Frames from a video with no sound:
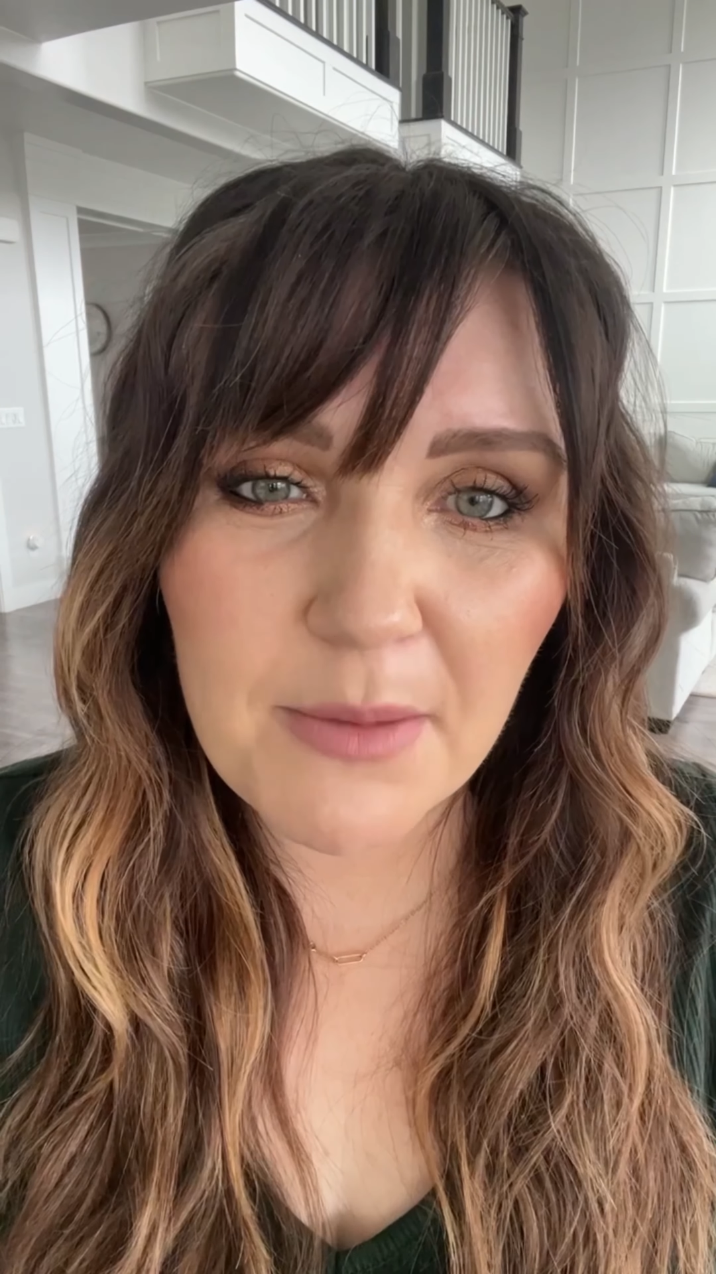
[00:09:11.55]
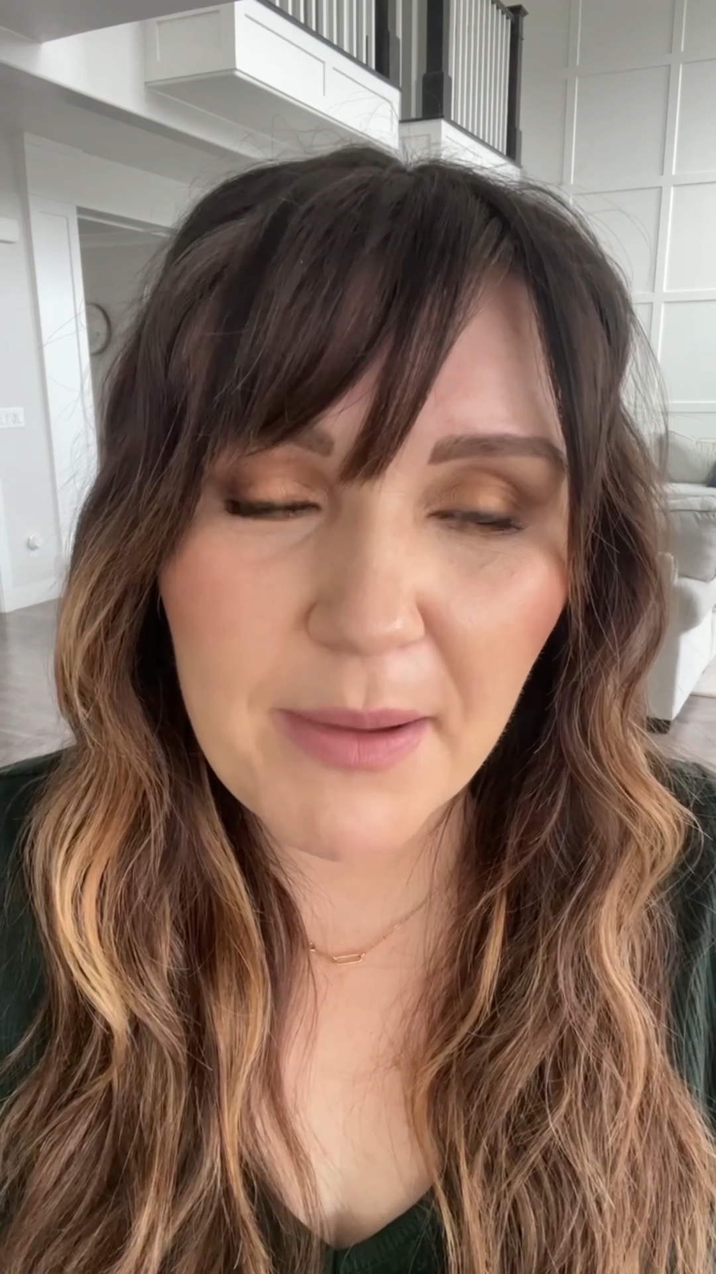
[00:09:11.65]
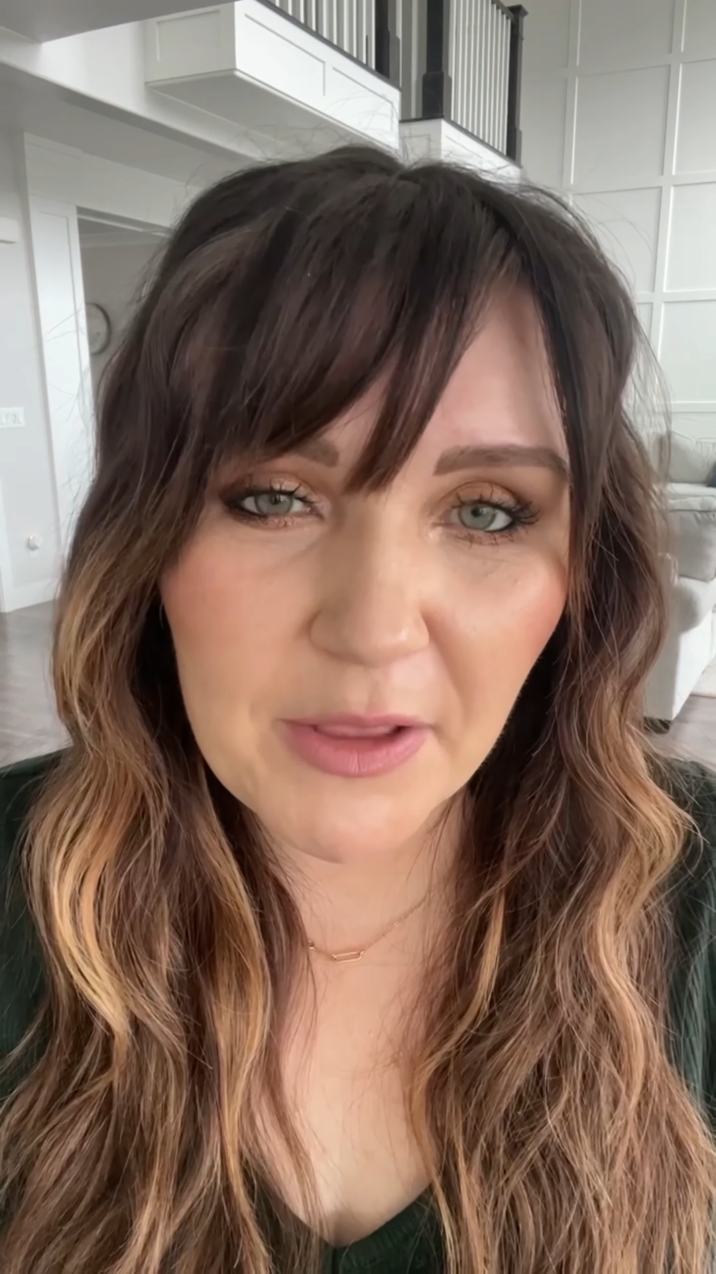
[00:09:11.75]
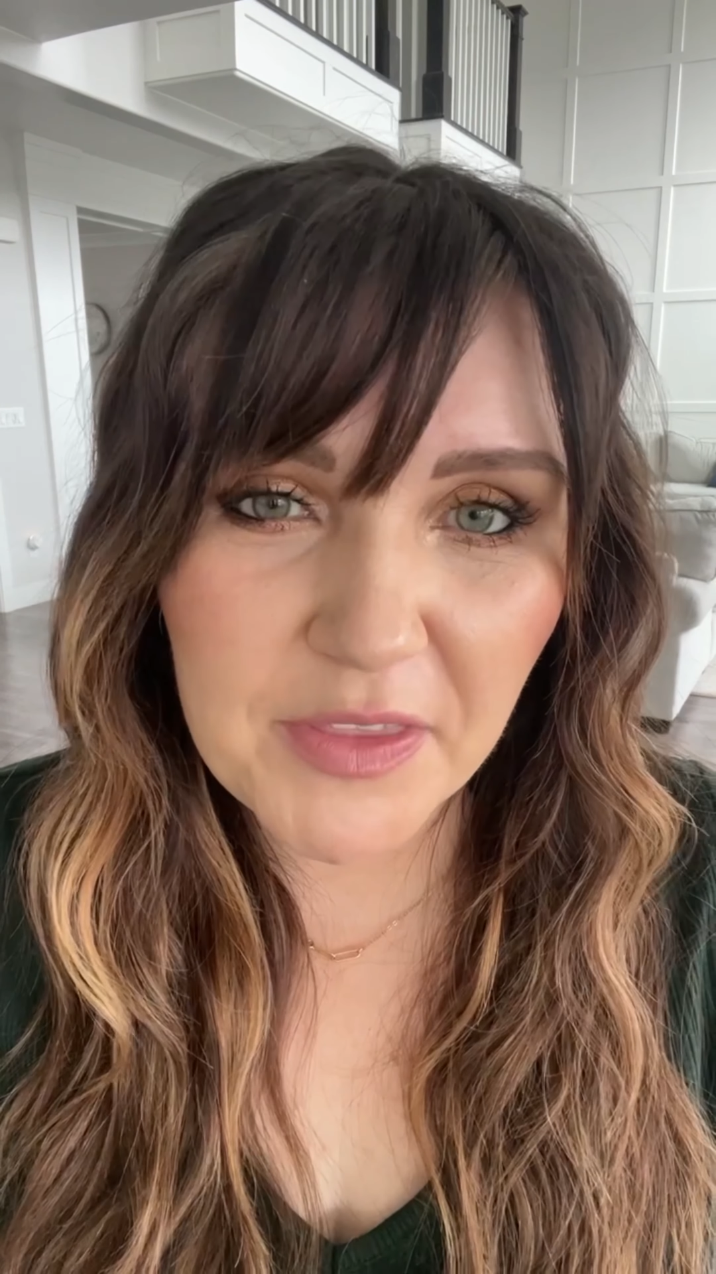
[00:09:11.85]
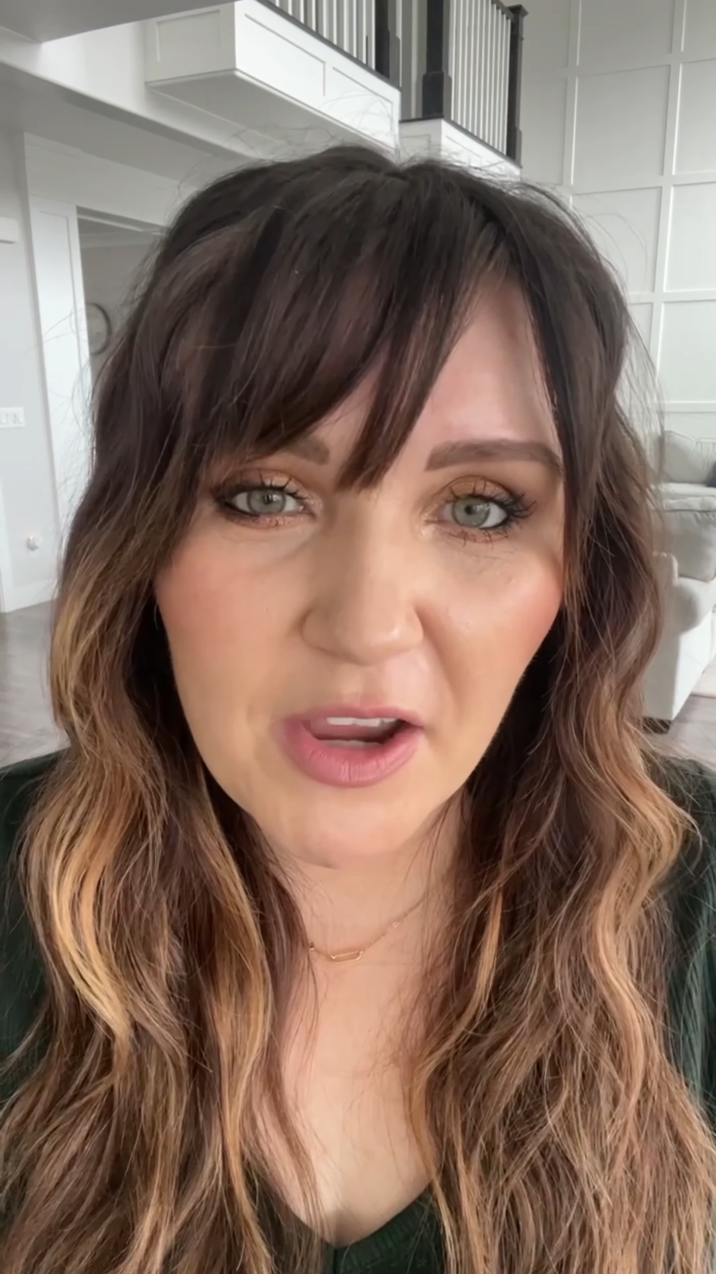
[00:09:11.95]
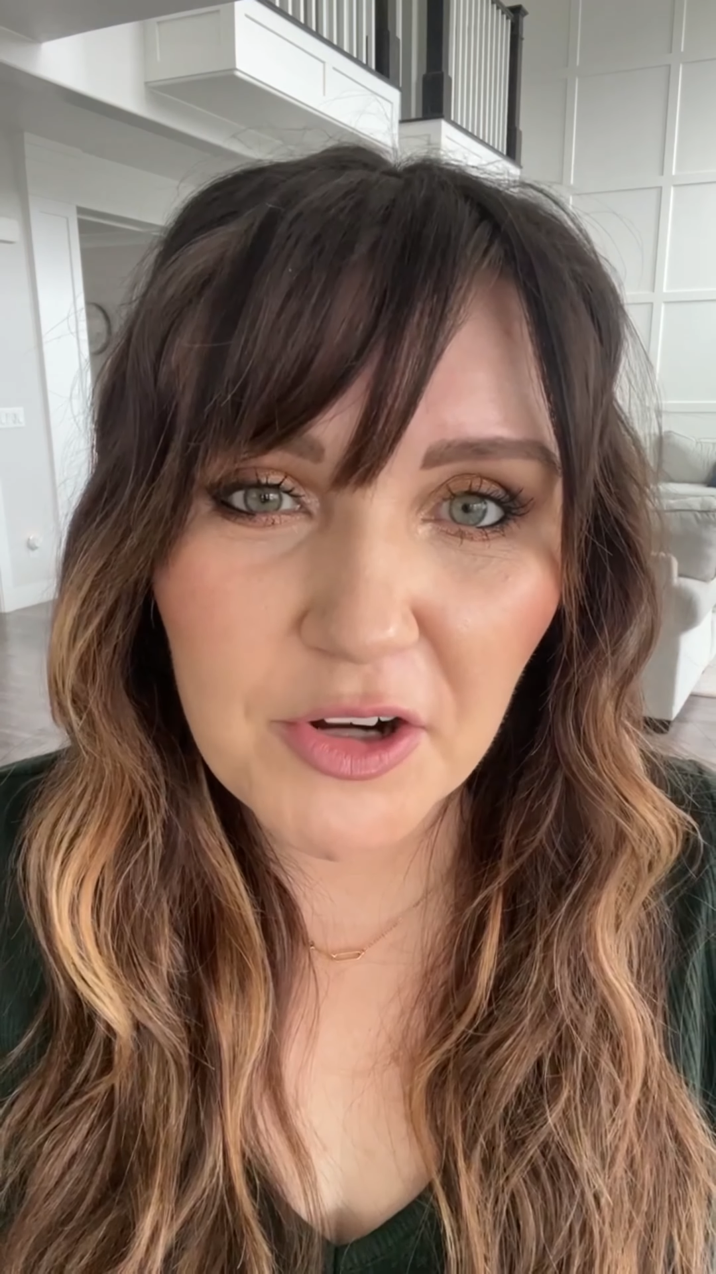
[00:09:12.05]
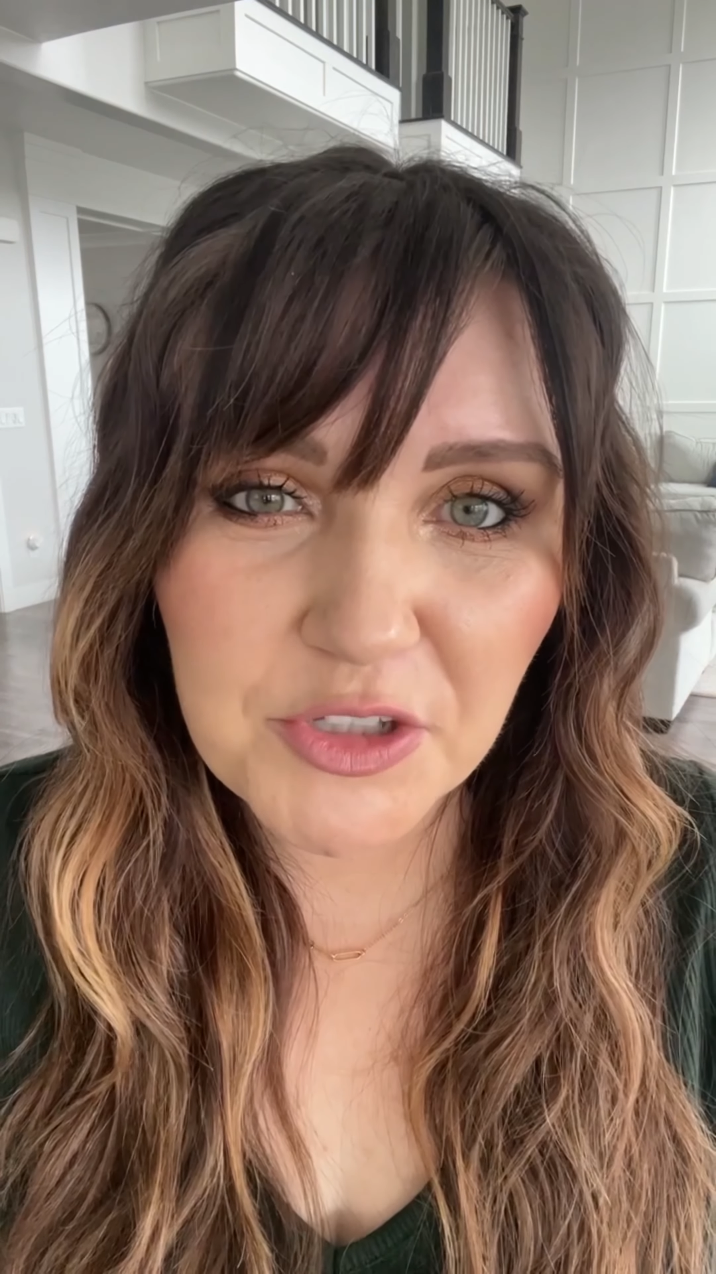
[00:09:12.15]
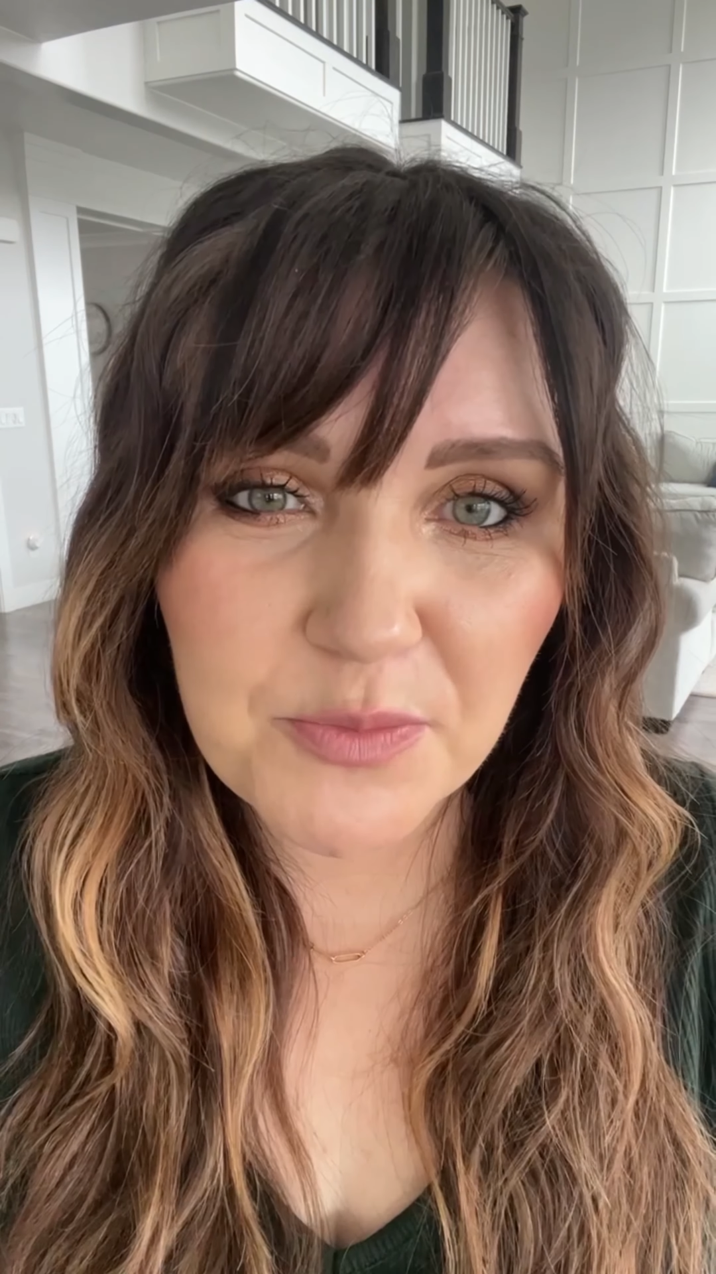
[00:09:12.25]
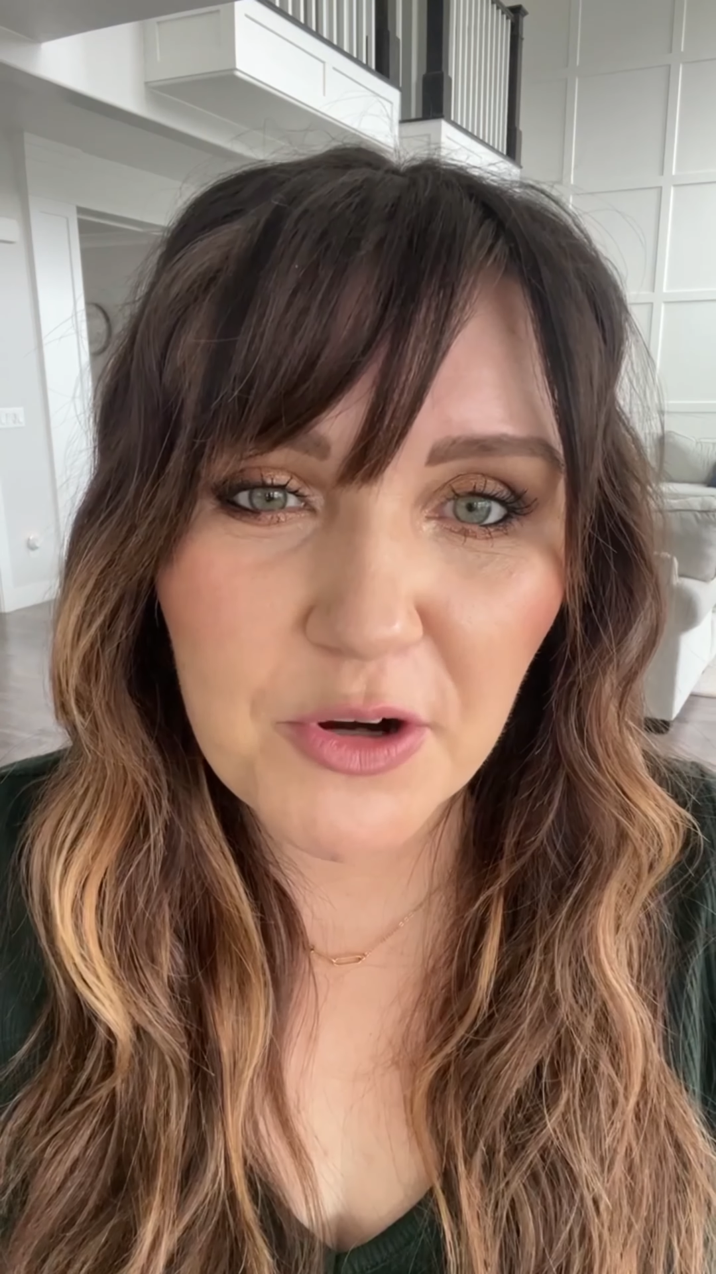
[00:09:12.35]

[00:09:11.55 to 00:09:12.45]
about the Artist